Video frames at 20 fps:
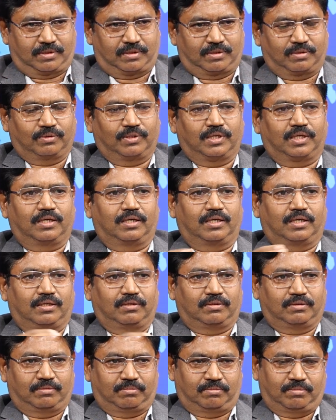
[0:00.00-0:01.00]
to
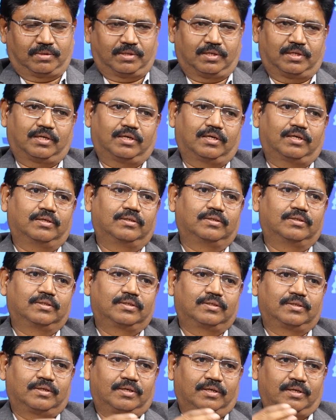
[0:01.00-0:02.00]
the
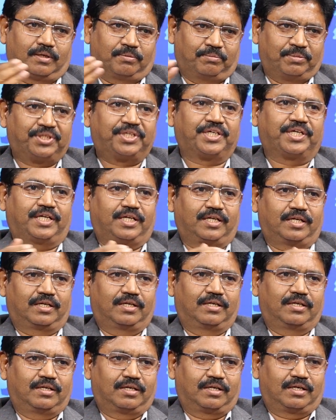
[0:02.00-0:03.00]
a machine,
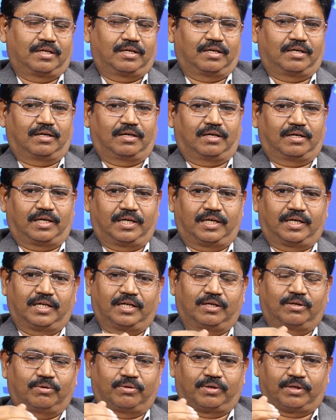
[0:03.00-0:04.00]
and
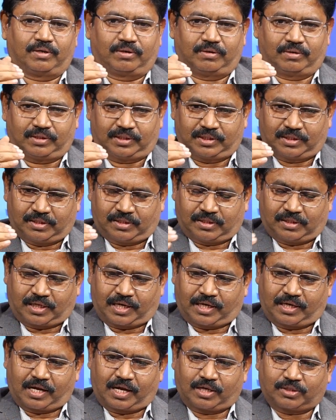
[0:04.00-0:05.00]

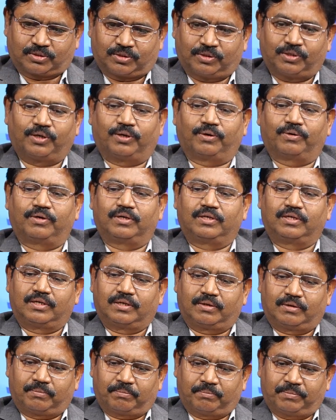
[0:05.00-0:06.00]
and also
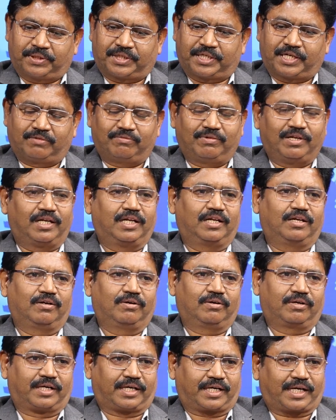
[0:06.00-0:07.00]
machine
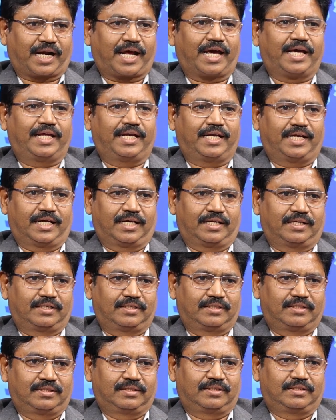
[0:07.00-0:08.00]
will train,
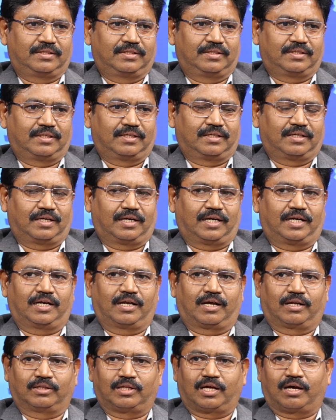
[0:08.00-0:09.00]
and
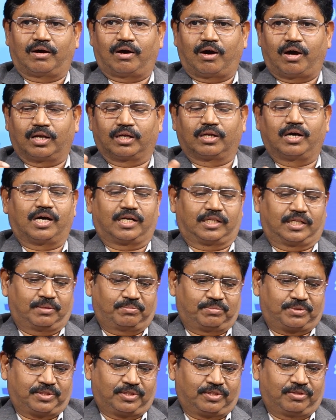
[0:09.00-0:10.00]
on the
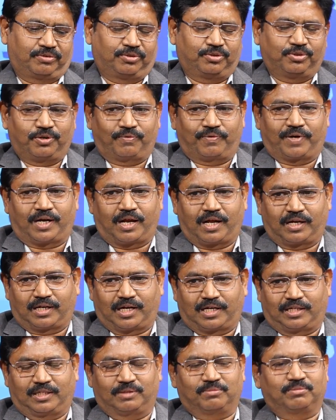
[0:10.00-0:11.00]
algorithms, you give an
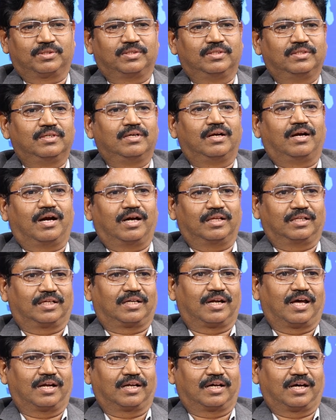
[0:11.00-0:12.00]
algorithm, on that
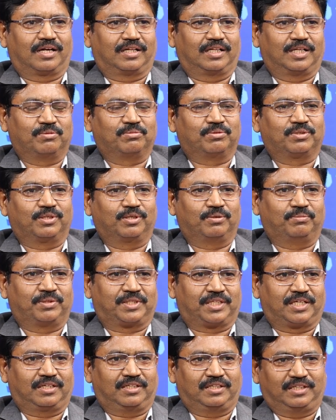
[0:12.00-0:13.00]
algorithms,
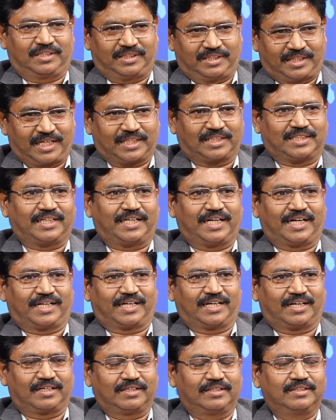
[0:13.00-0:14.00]
machine will take the
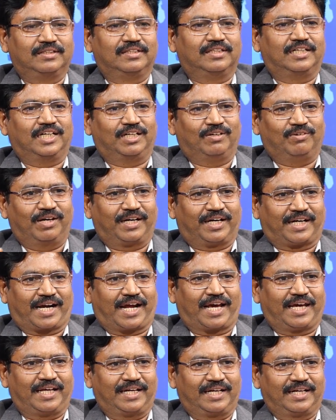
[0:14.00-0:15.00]
data, it will
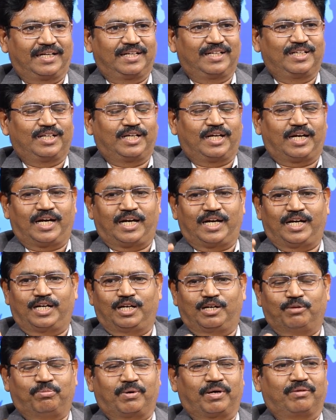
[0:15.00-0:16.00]
train and
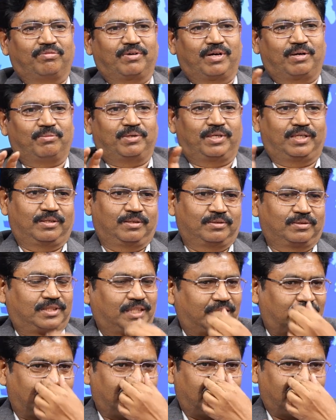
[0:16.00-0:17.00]
perform
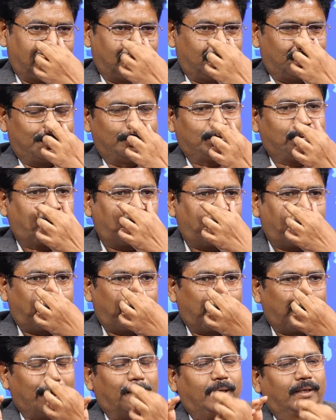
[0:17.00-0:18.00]
certain
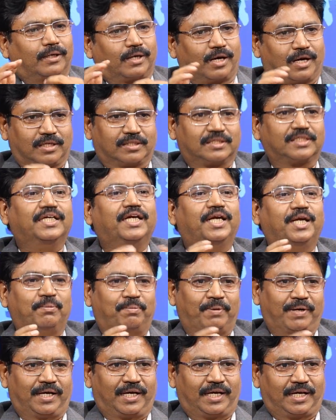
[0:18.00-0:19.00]
task
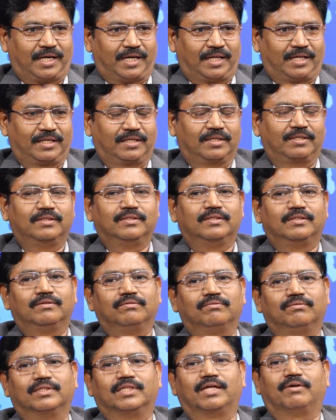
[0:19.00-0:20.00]
independently
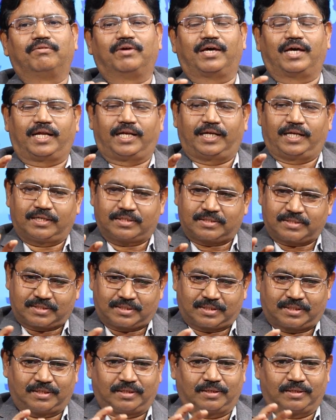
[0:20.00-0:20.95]
with the various